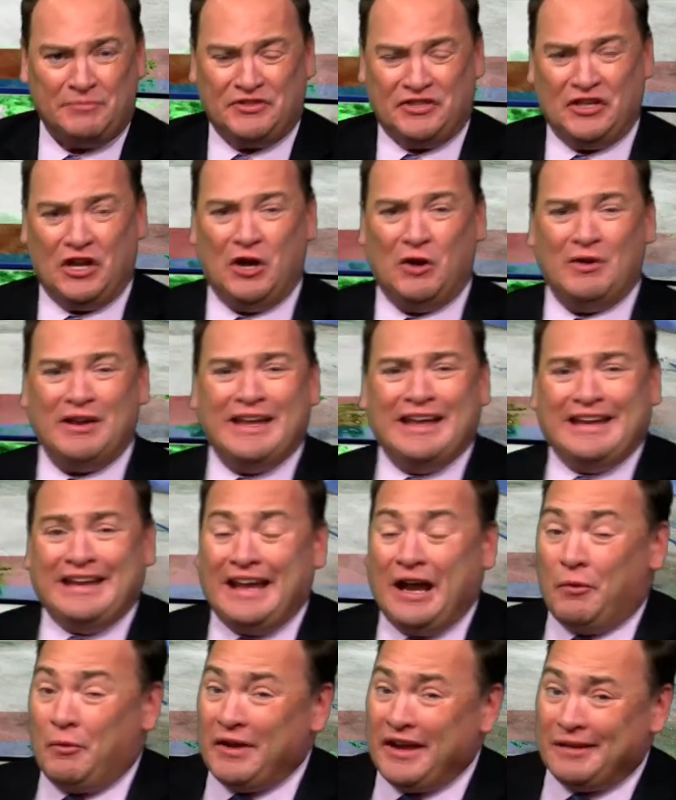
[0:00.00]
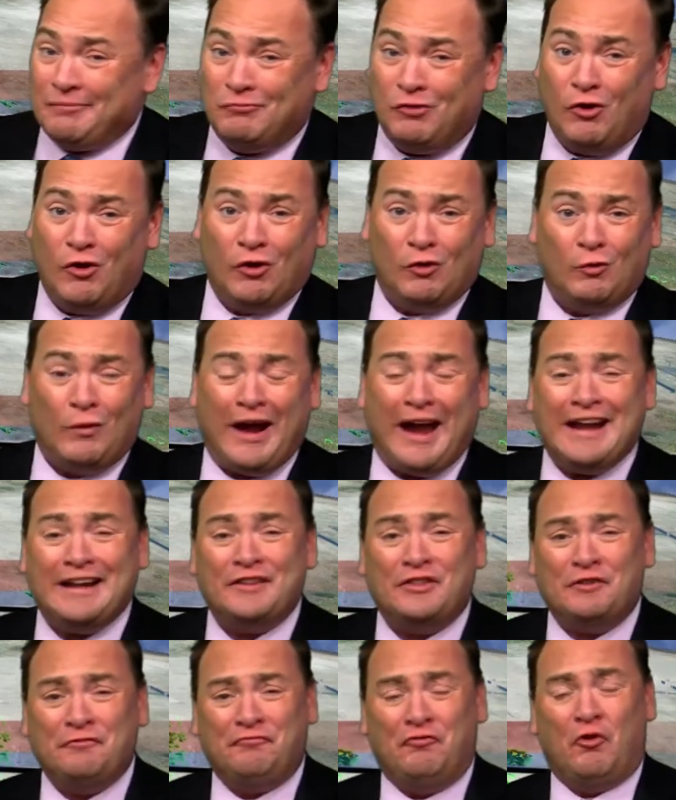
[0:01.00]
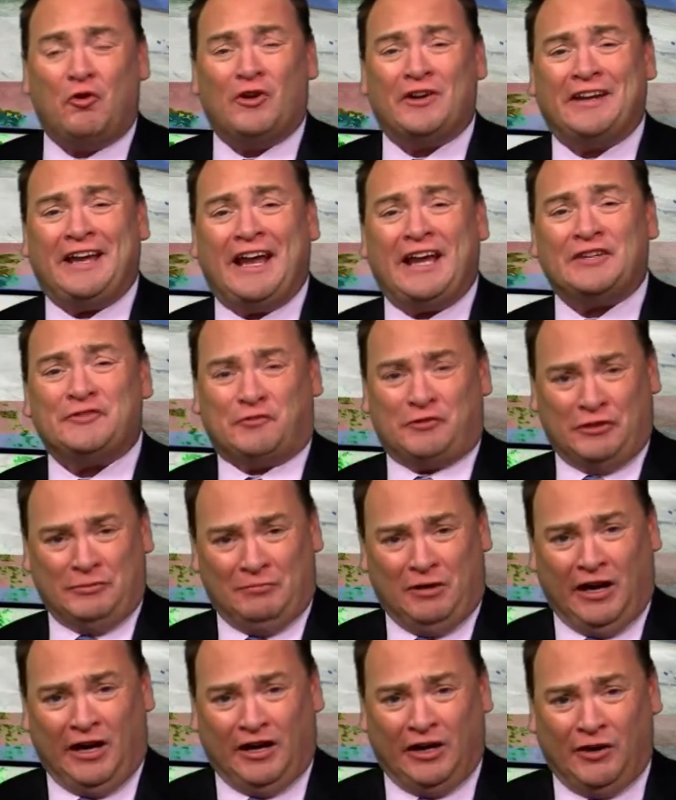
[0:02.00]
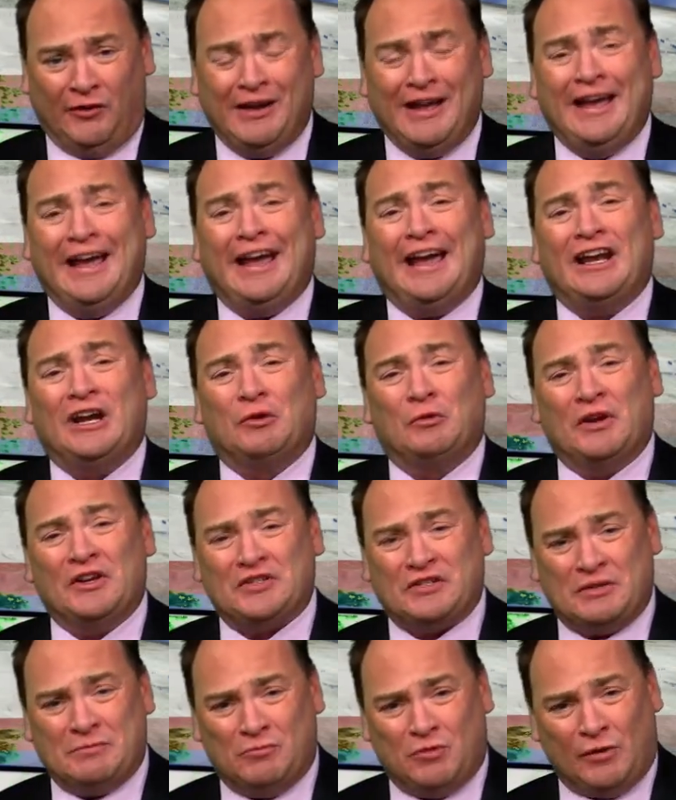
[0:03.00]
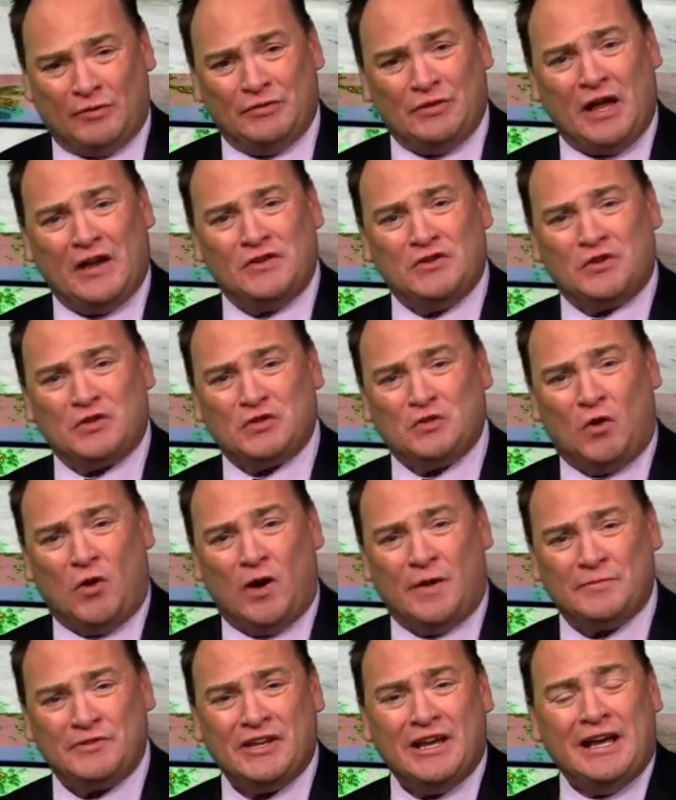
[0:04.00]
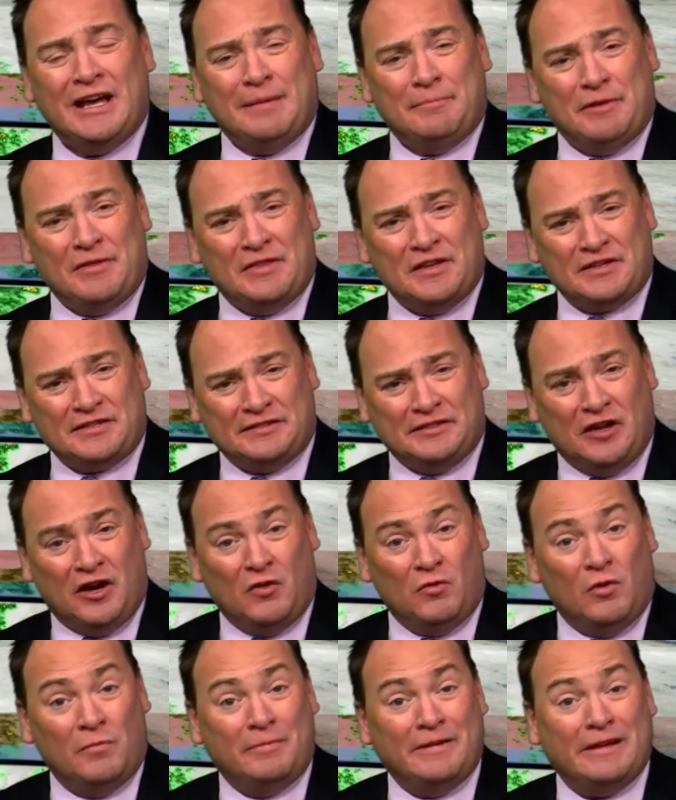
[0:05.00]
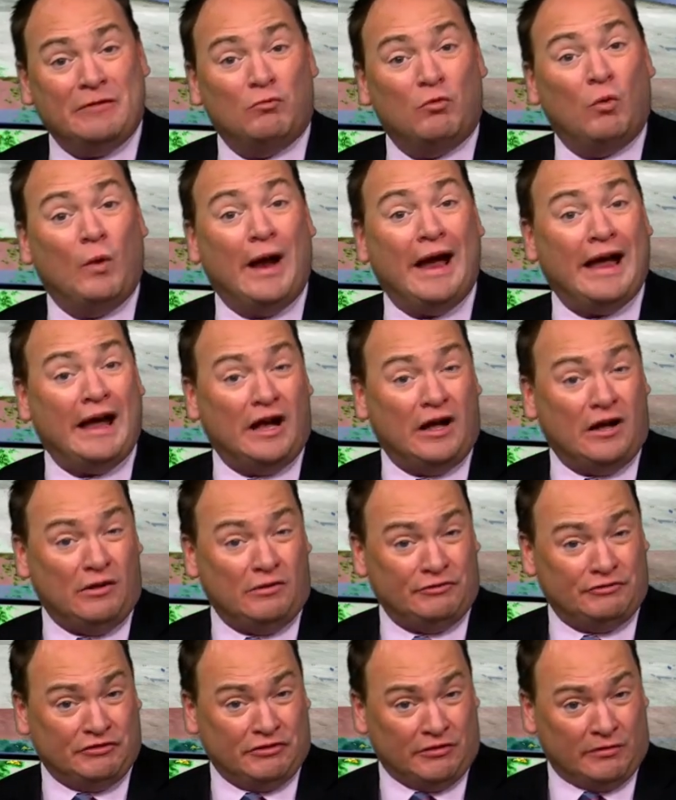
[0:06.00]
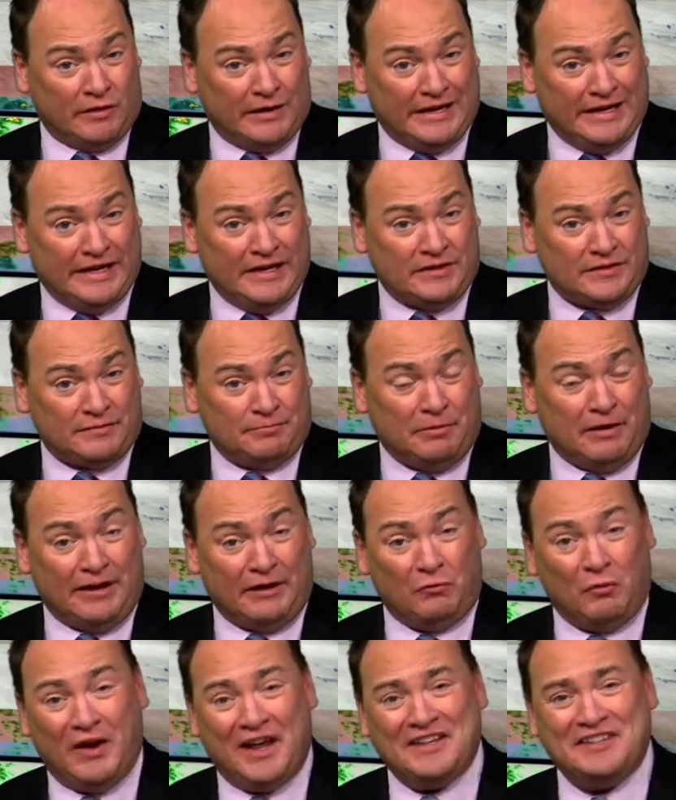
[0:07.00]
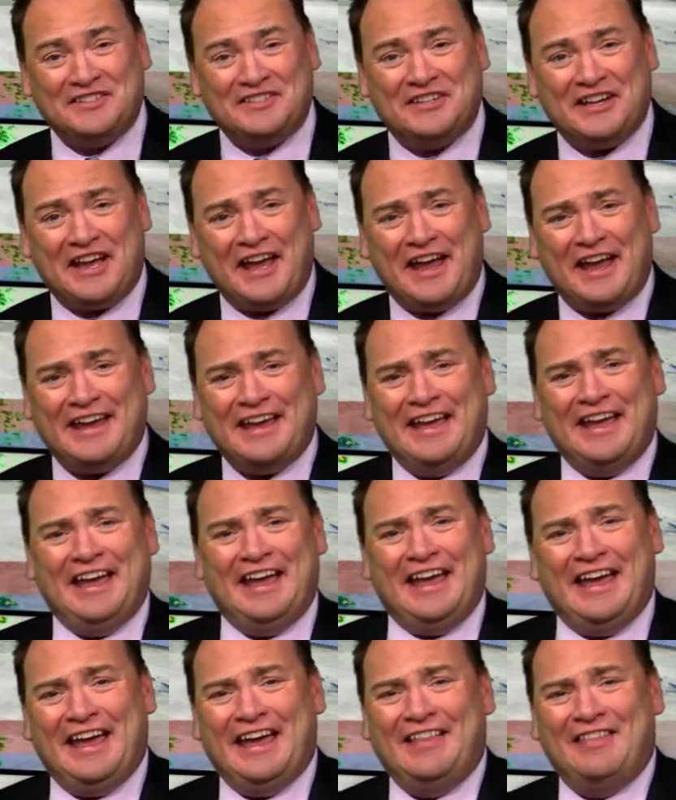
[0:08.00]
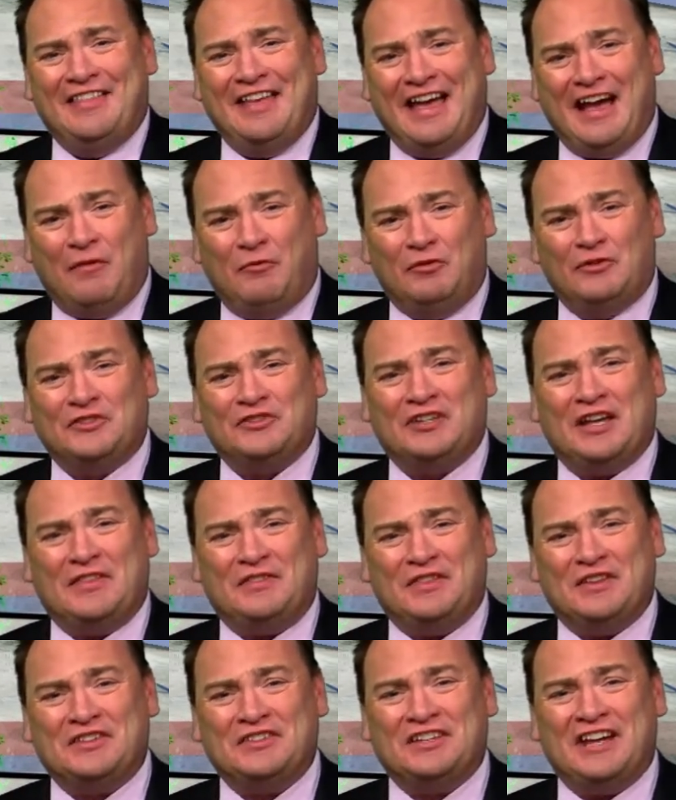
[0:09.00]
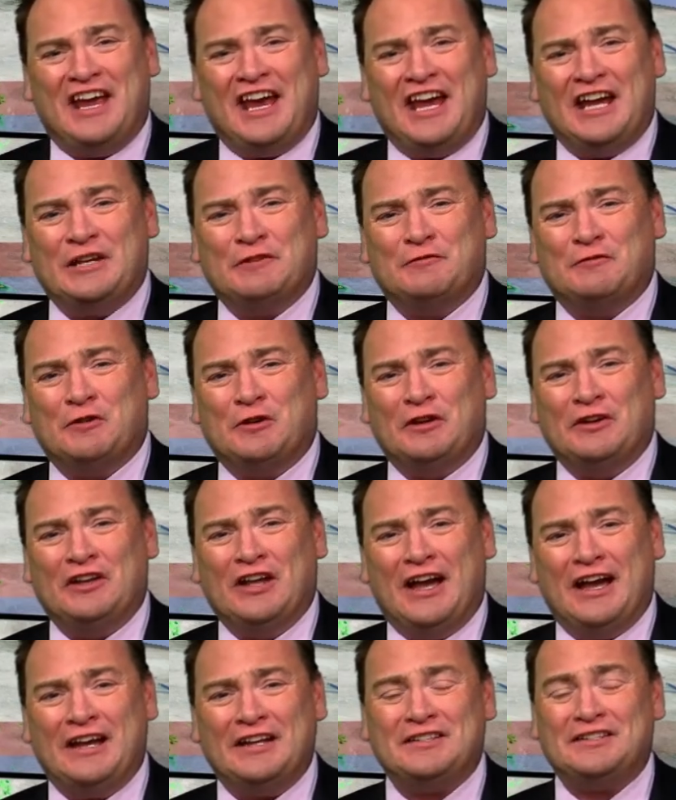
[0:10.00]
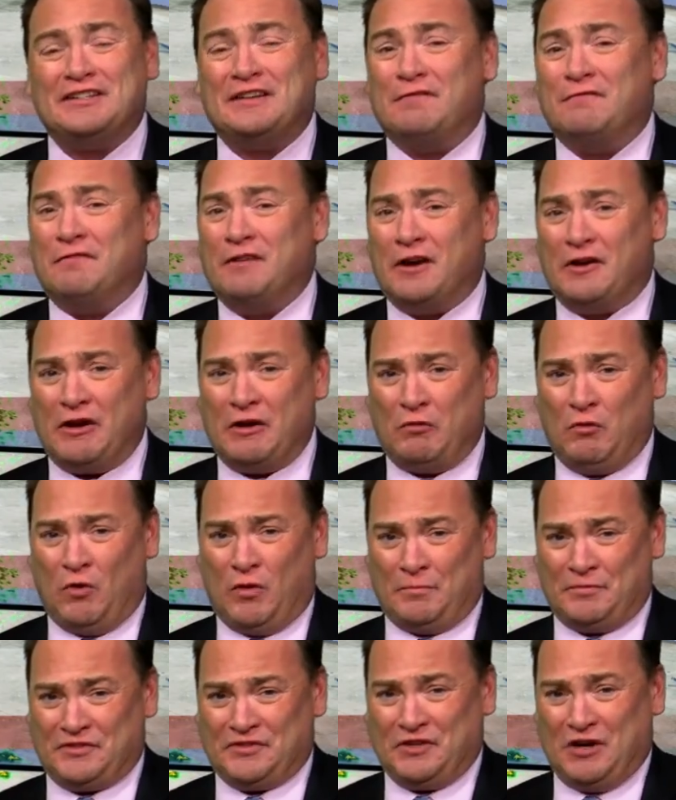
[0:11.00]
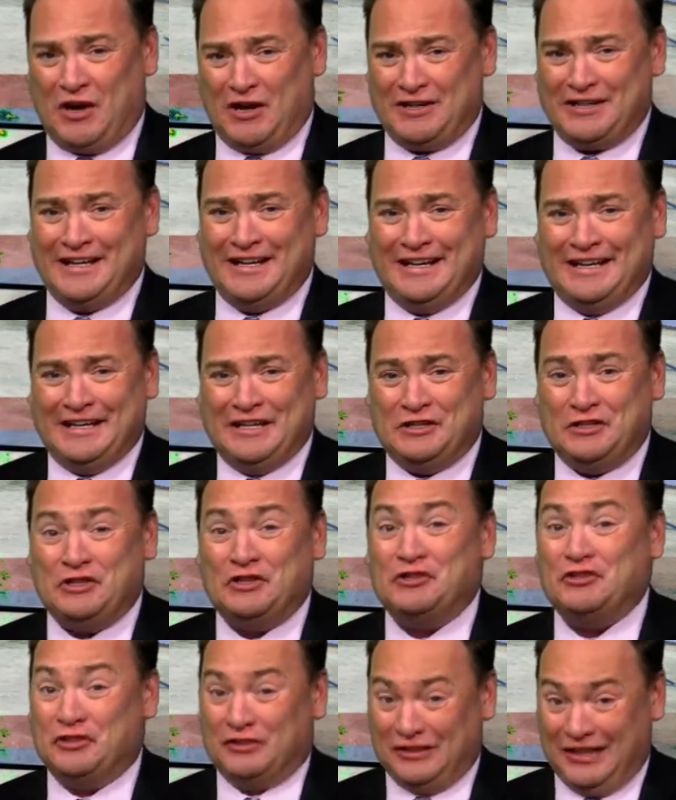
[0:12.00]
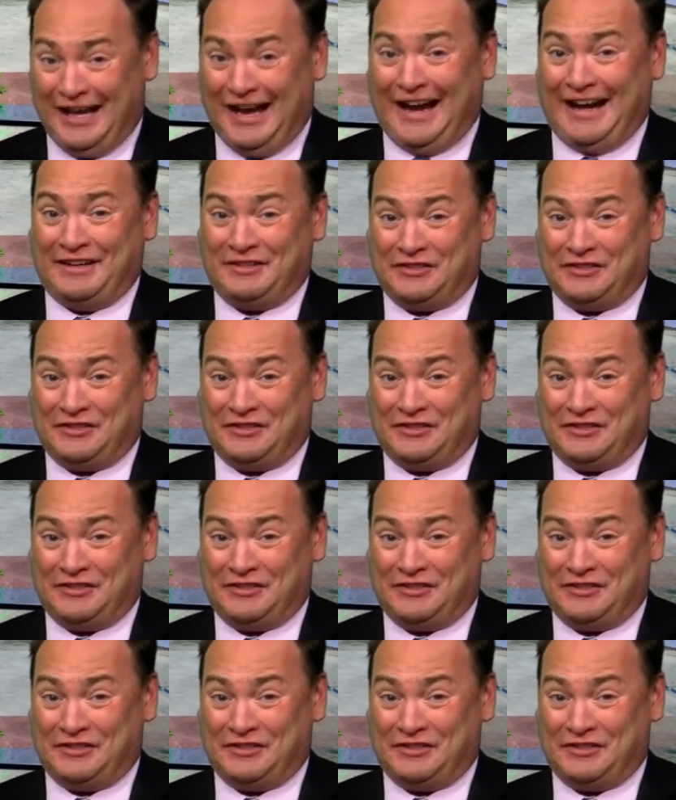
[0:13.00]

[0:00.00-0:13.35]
So, yeah, we got more rain in the forecast for tomorrow and a risk of more thunderstorms, but this low will be well to our east by Wednesday, and that will set the stage for a nice and very warm start to July.